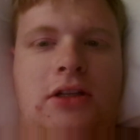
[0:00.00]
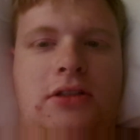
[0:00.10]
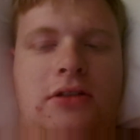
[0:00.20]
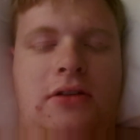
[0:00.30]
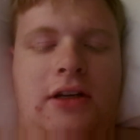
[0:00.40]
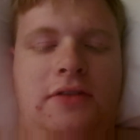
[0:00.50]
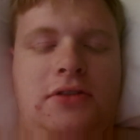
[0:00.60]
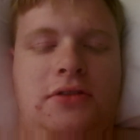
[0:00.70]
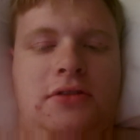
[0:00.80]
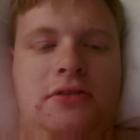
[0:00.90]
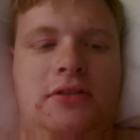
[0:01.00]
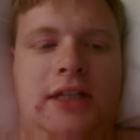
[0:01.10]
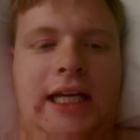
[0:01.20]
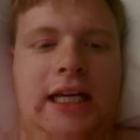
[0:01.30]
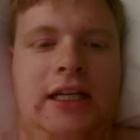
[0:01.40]
So after all
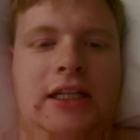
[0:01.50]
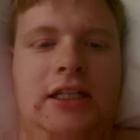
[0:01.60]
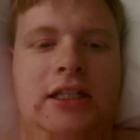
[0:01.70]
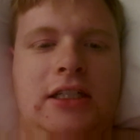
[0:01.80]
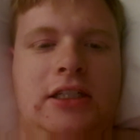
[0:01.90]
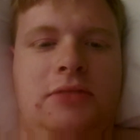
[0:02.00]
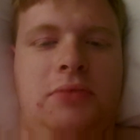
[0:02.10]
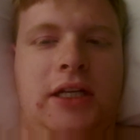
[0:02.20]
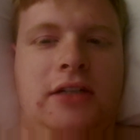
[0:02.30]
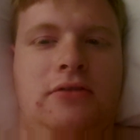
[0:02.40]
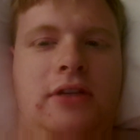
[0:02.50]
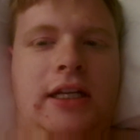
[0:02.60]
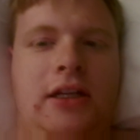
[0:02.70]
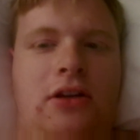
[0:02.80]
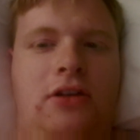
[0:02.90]
that, it's been a
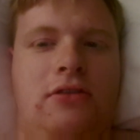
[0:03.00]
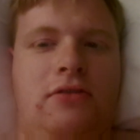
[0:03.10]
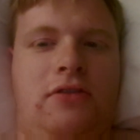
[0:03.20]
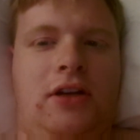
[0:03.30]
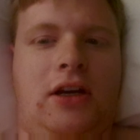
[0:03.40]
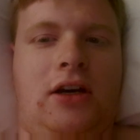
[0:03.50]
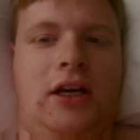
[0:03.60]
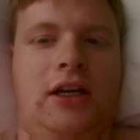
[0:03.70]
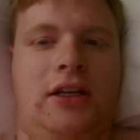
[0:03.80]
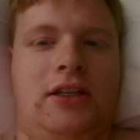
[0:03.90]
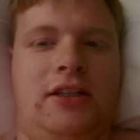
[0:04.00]
really long flight.